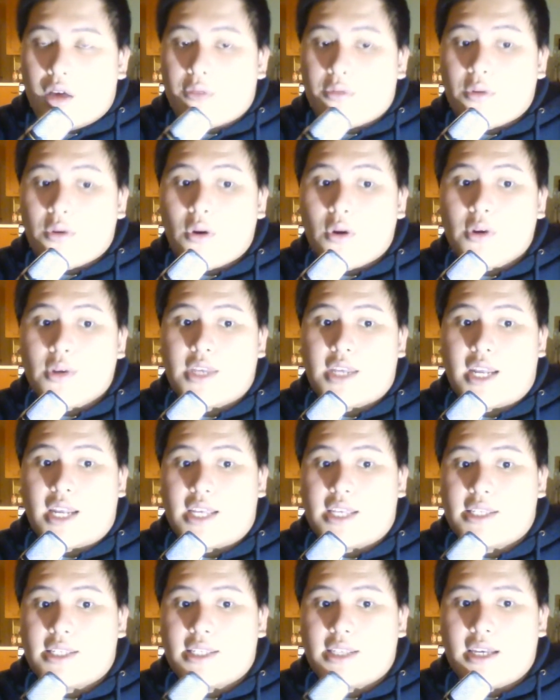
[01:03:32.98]
Of course it
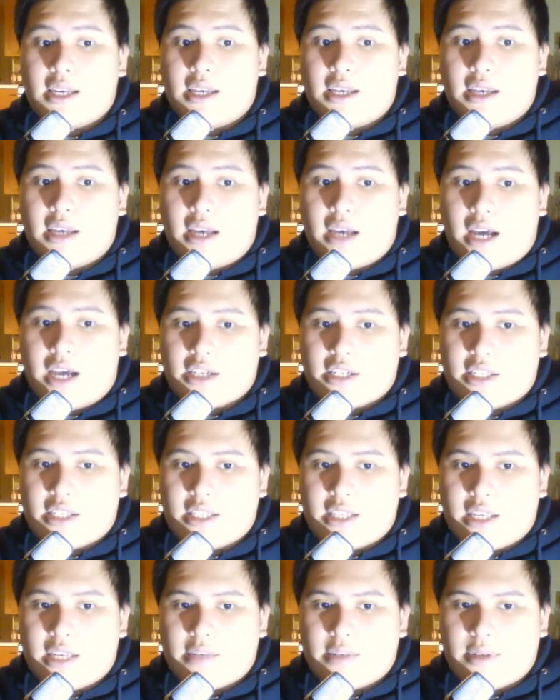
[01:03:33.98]
is, Aksha
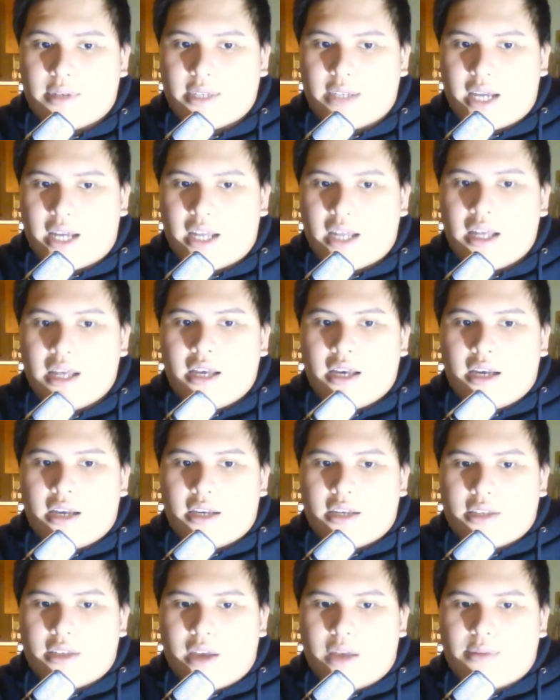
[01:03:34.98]
says from inside,
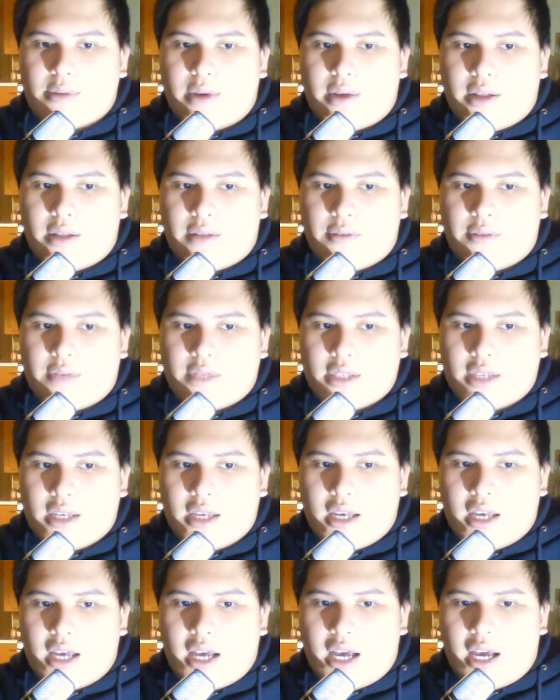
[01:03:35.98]
a soft smile on her face.
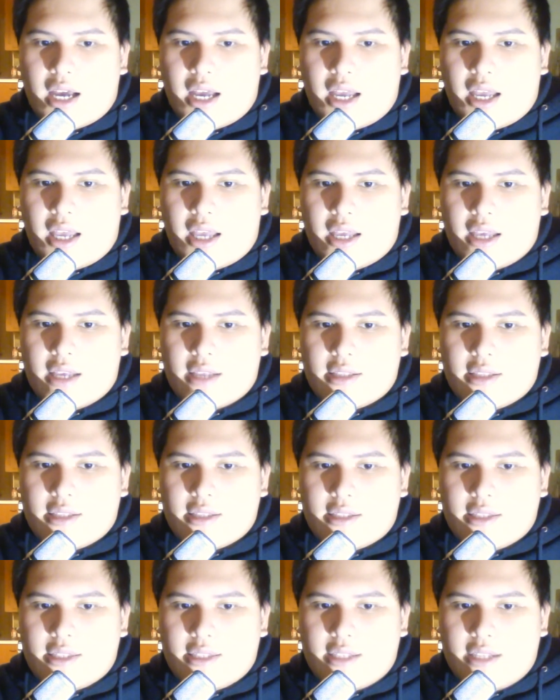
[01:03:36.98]
I
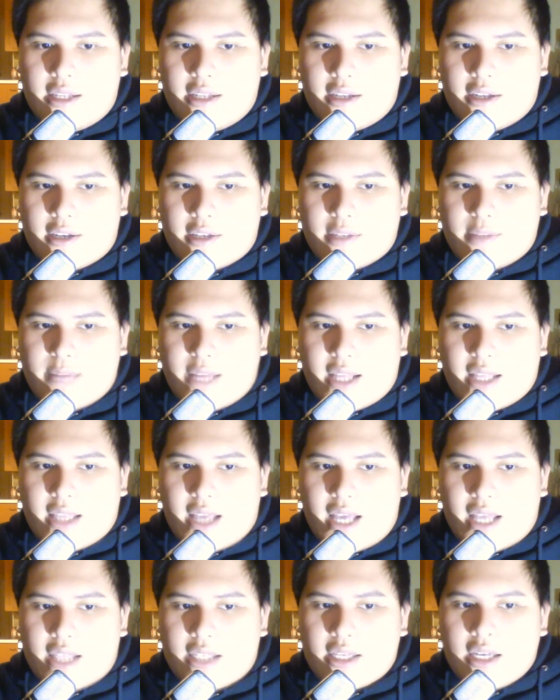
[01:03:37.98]
didn't expect
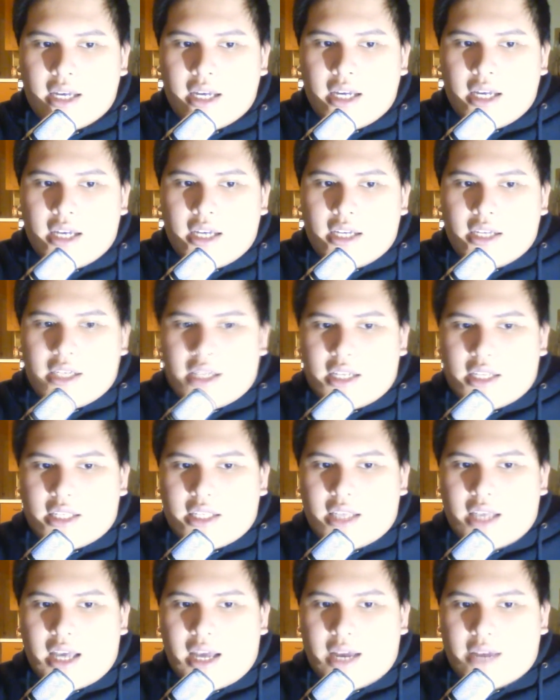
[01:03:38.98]
that. She
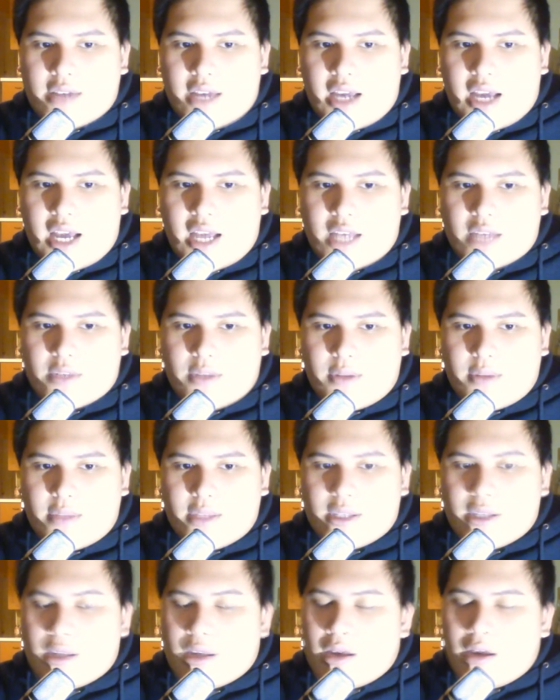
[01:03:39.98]
doesn't have to ask what he
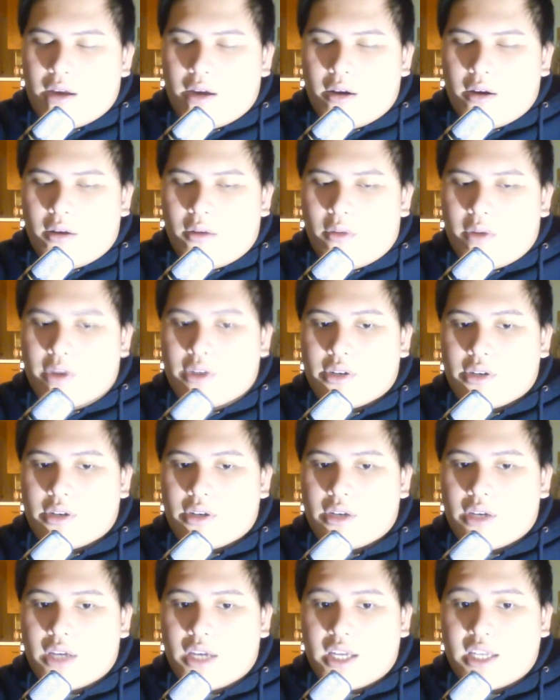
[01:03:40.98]
means.
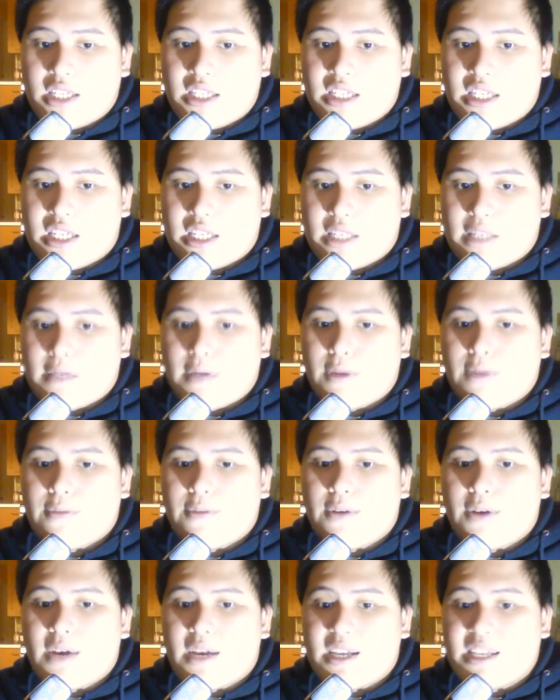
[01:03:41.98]
Winter is just as
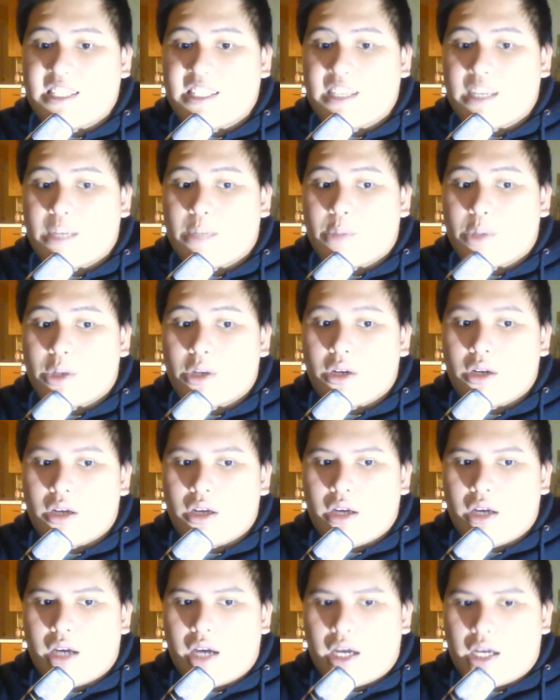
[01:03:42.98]
beautiful as summer.
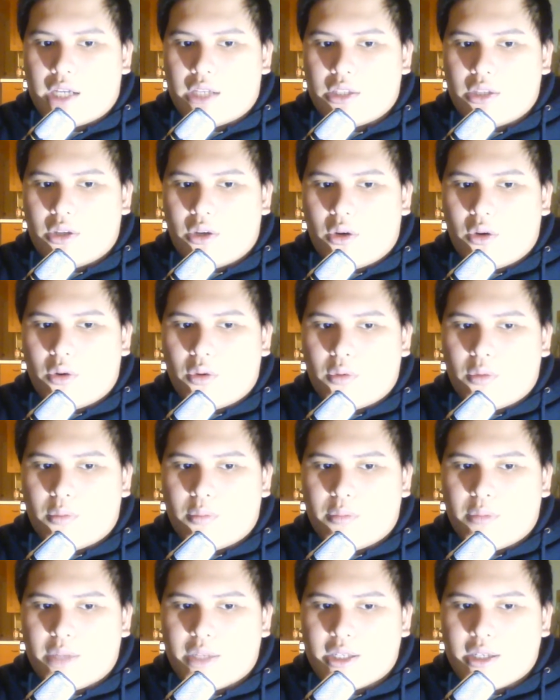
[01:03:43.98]
I know,
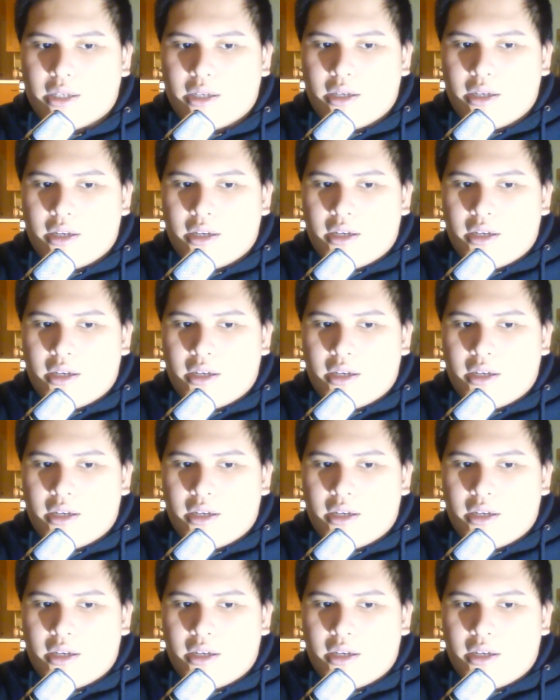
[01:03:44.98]
but